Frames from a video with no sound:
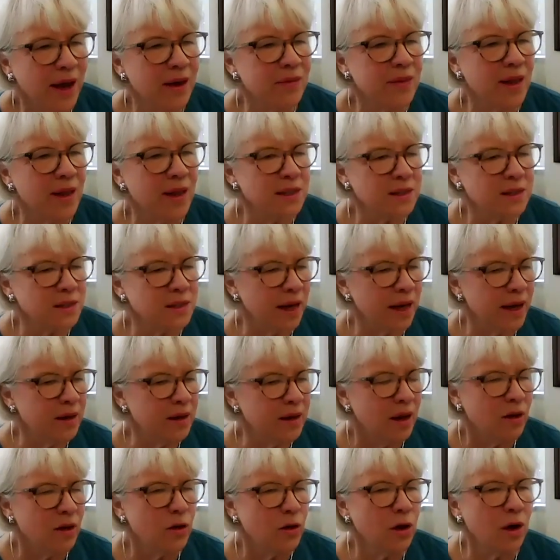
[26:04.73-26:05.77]
and they
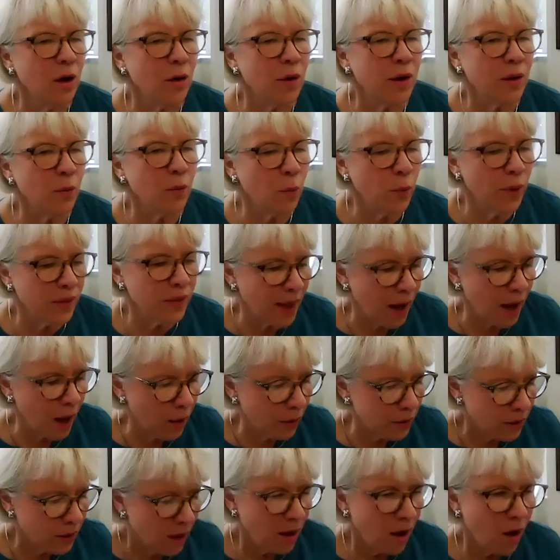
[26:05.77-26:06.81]
said, you know,
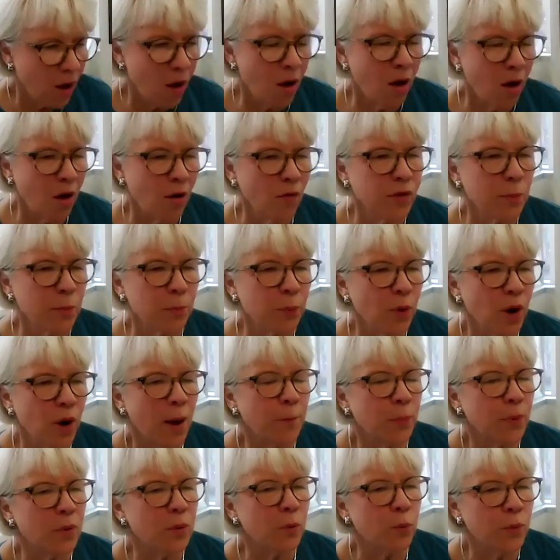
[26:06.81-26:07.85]
without all the
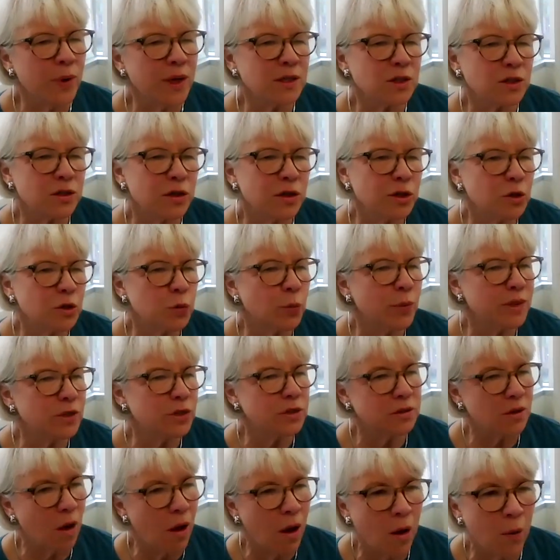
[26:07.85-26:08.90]
proper research, which
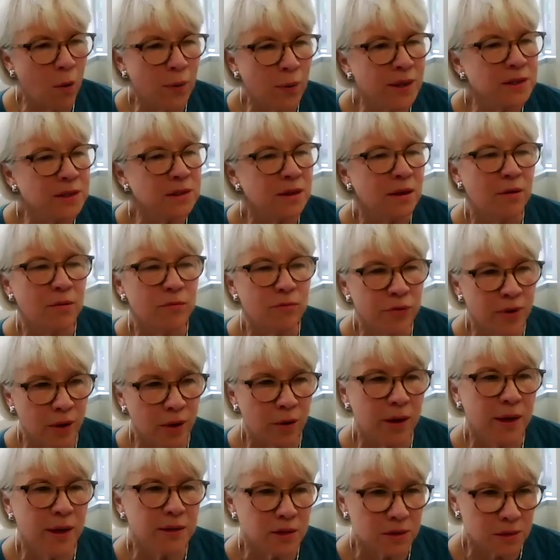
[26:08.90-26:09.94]
is always
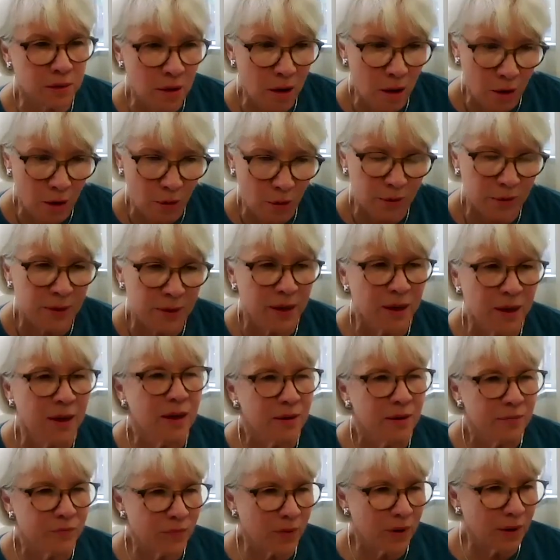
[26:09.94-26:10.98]
very slow.
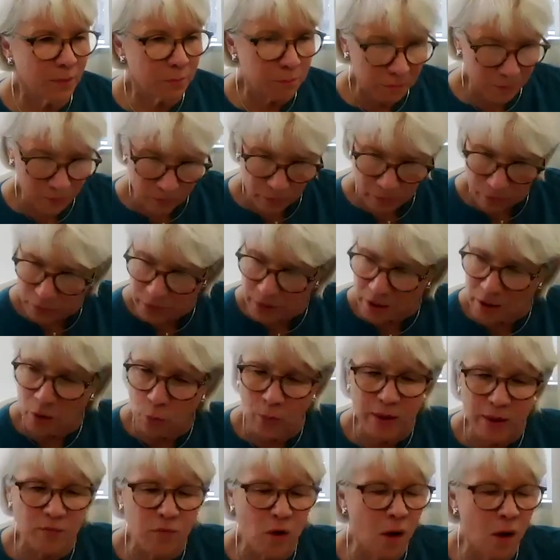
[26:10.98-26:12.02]
You know,
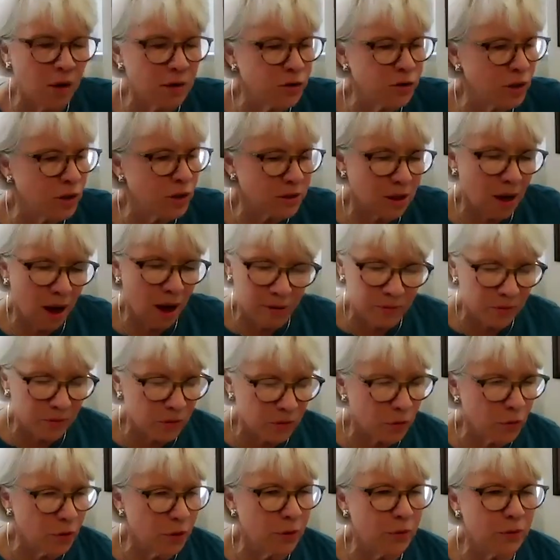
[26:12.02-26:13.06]
we've all just gotten
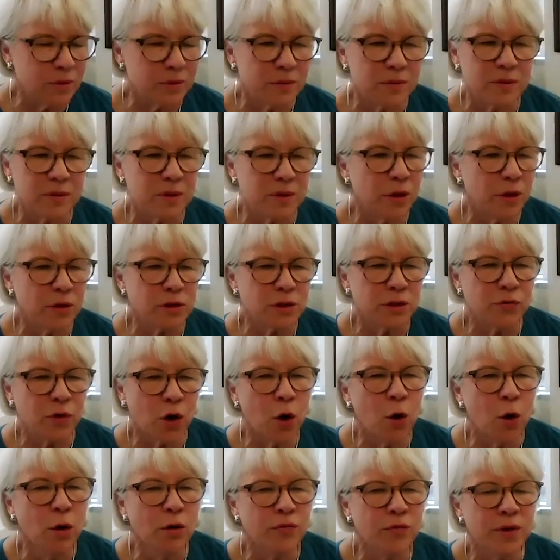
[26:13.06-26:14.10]
through years of
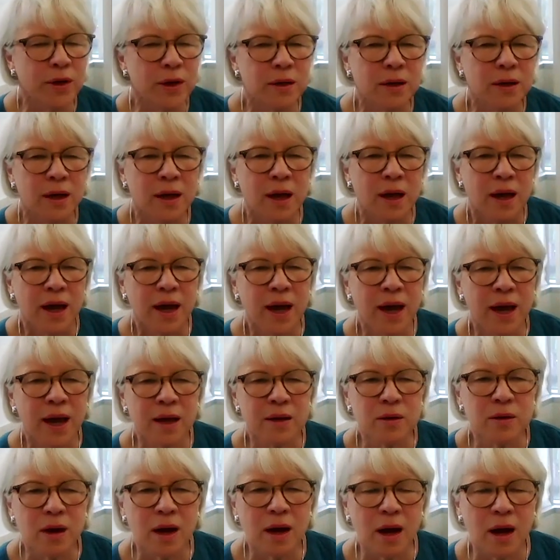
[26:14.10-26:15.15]
COVID.
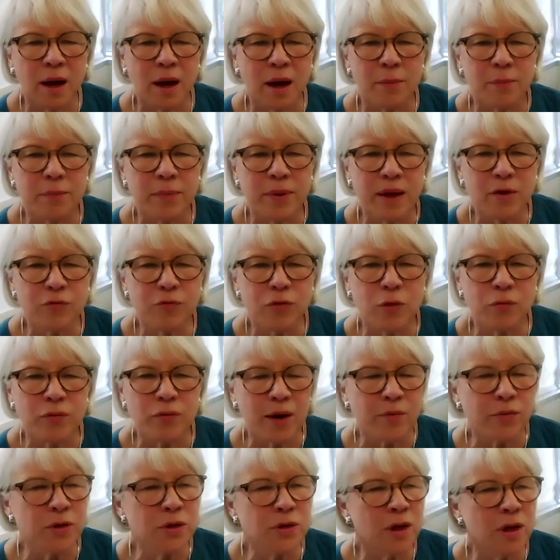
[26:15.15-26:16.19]
And uh, if you've
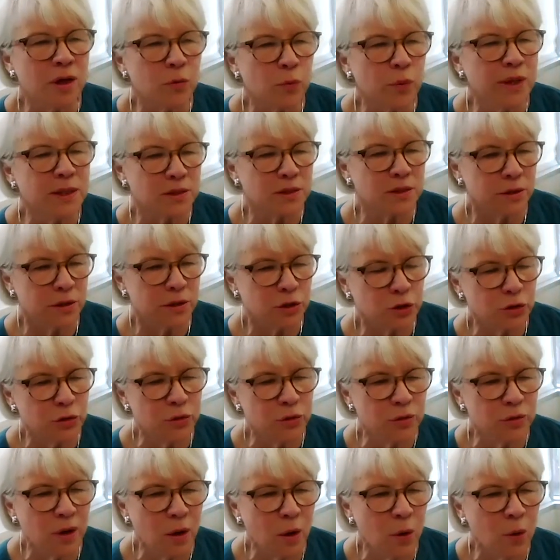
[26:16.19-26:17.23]
ever done research,
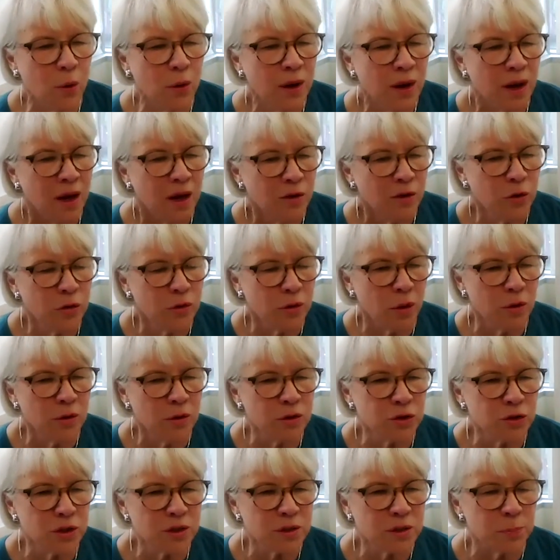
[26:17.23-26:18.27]
you know you
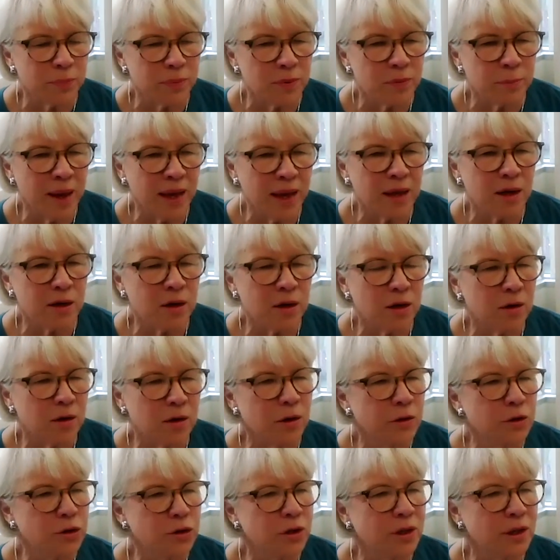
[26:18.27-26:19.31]
don't just make a
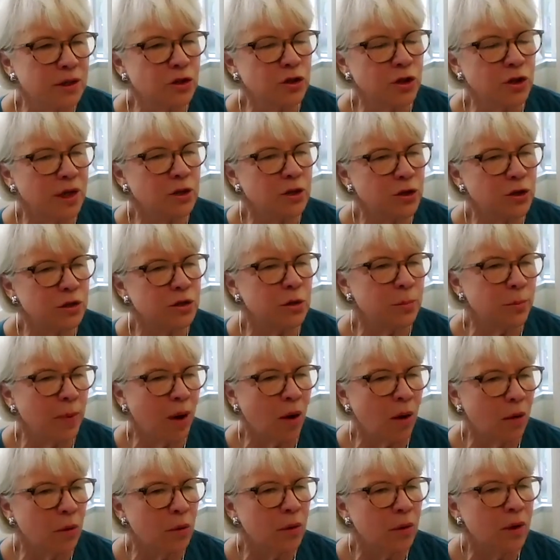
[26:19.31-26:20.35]
conclusion and change it
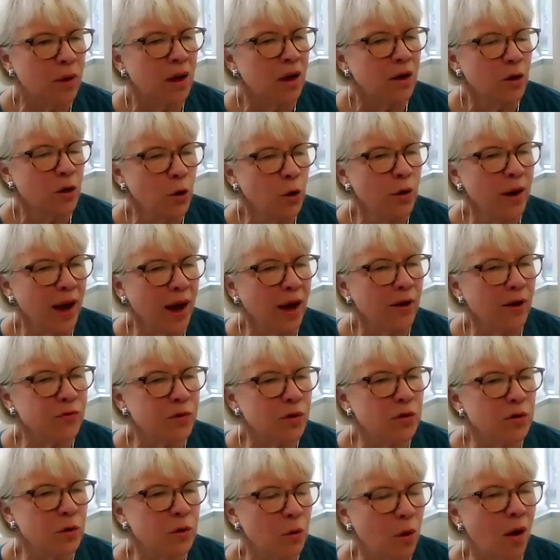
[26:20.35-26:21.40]
tomorrow. You have
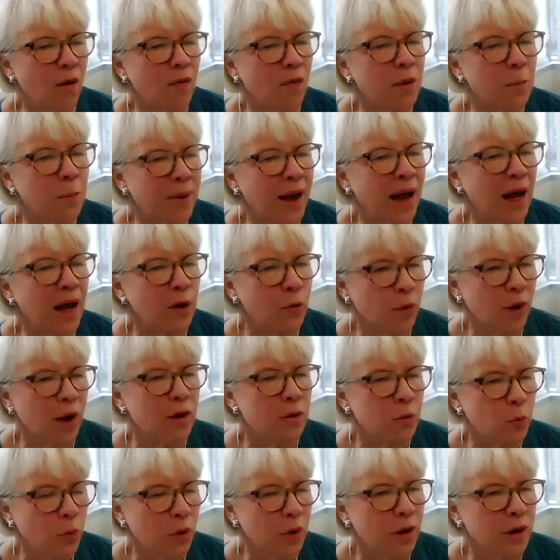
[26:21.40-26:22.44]
to do all the
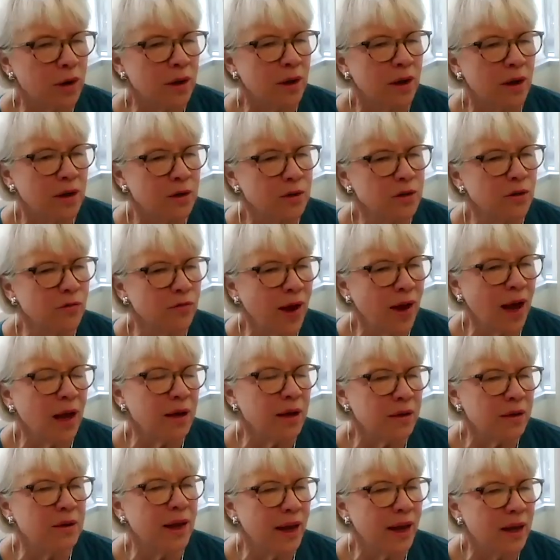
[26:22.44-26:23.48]
background work to
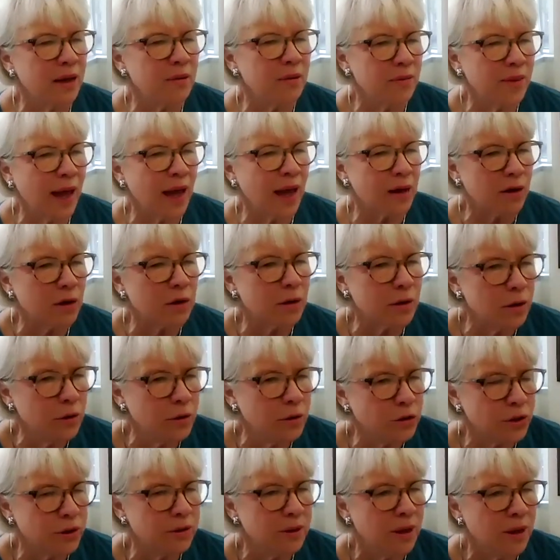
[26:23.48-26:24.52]
validate that
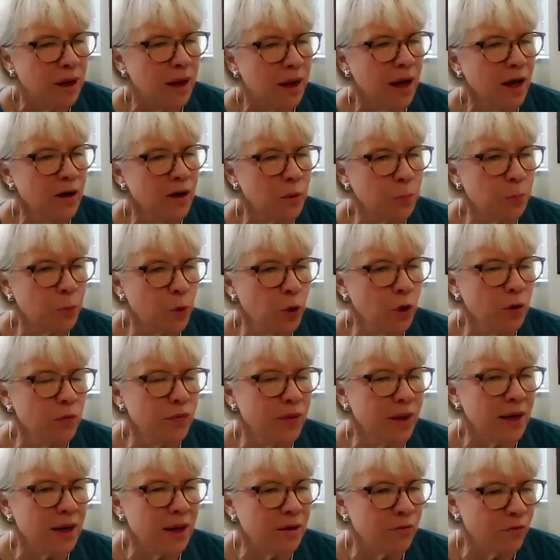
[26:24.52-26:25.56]
conclusion and to prove
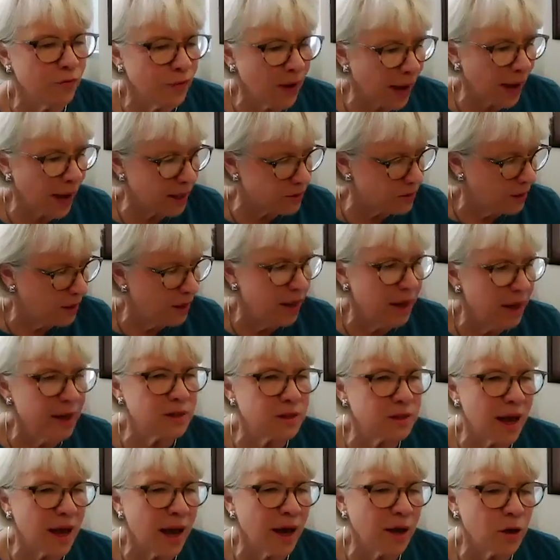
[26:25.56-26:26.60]
that, in fact,
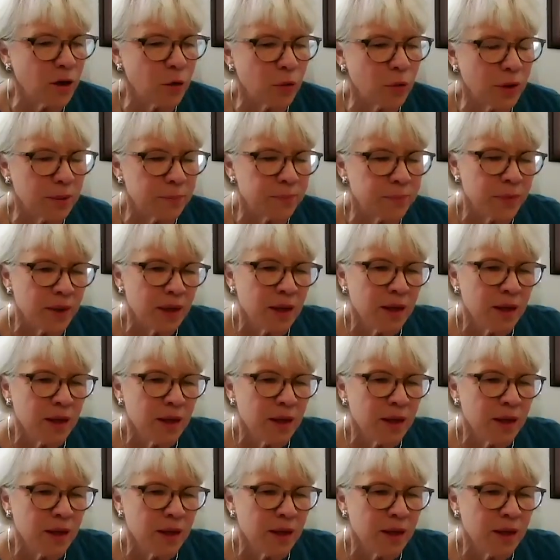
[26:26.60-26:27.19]
it's accurate.